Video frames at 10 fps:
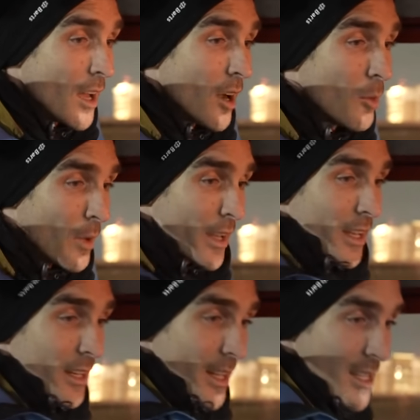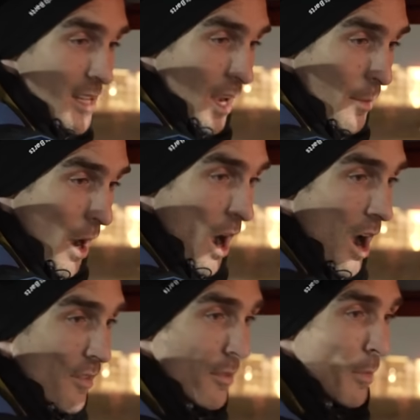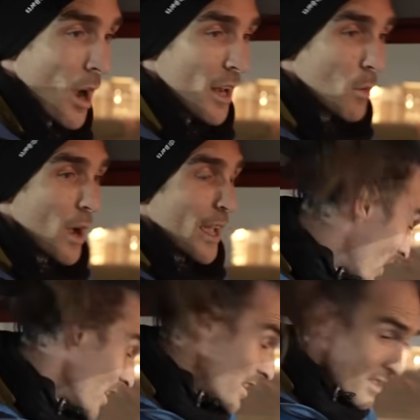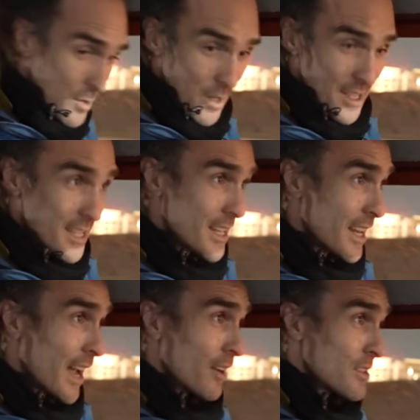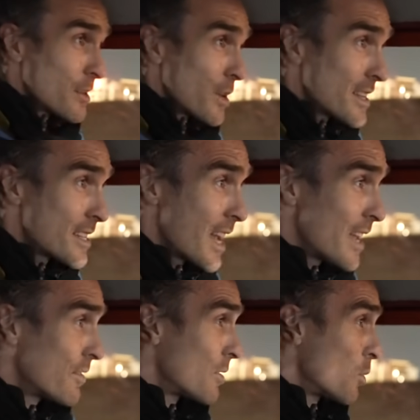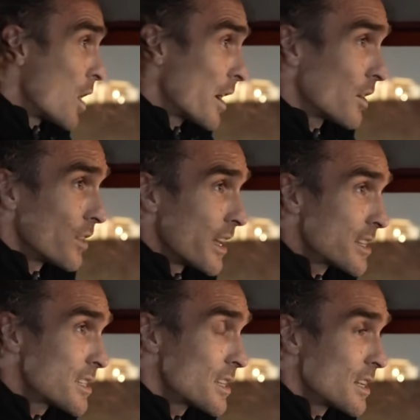Oh my goodness, I'm half a mile away. Kind of just want to sit down somewhere safe and work on this.